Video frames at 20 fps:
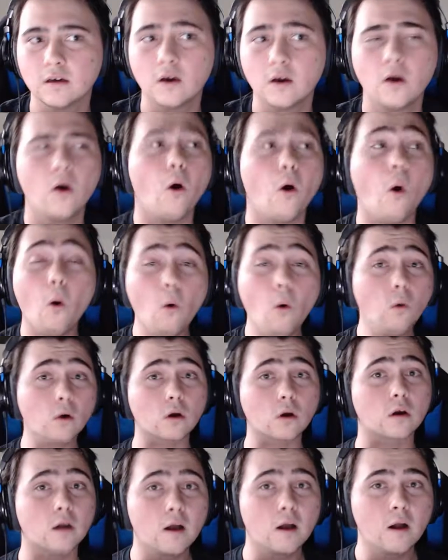
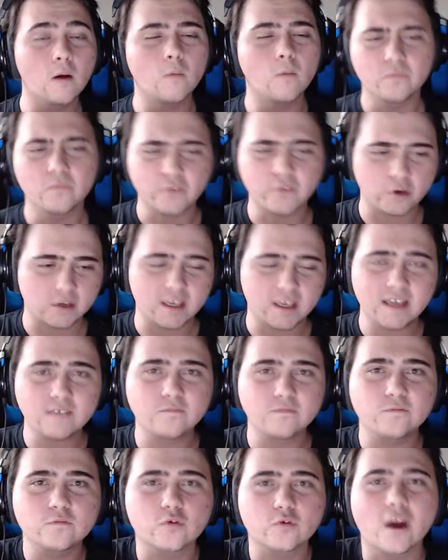Or your kid
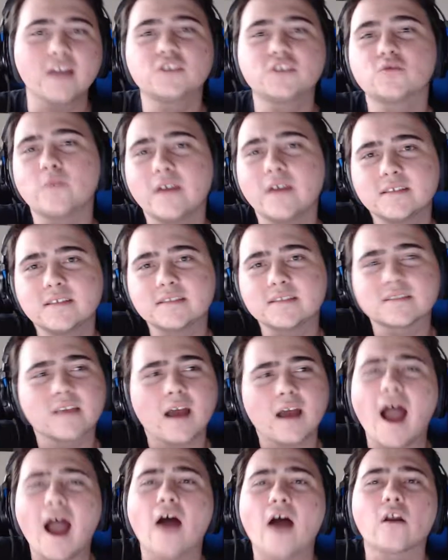graduates
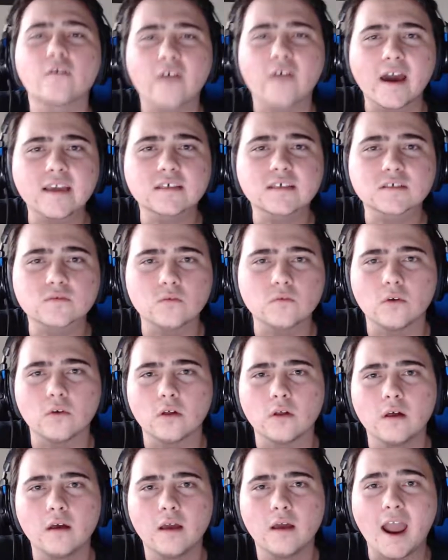out of high school
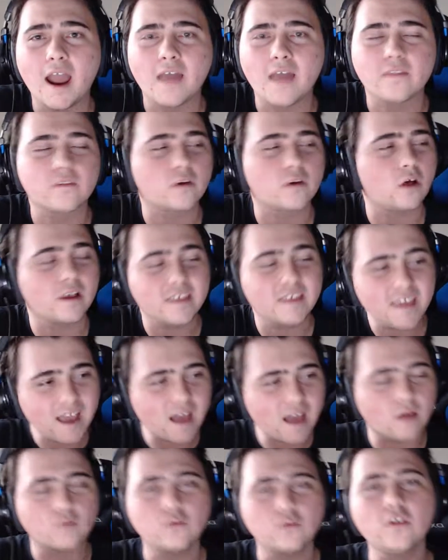and they're like, yeah,
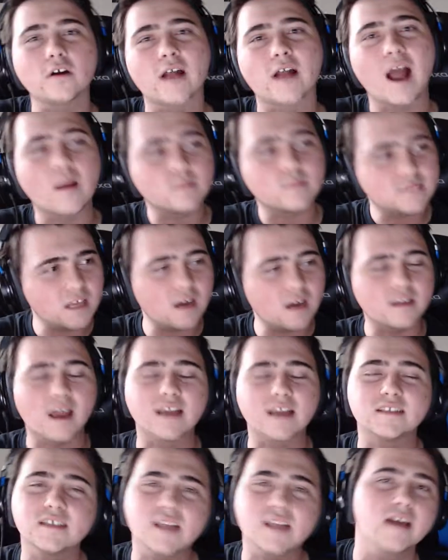look, I'm done. I
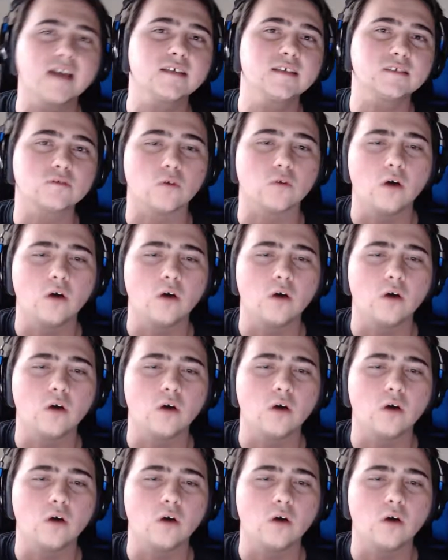did high school.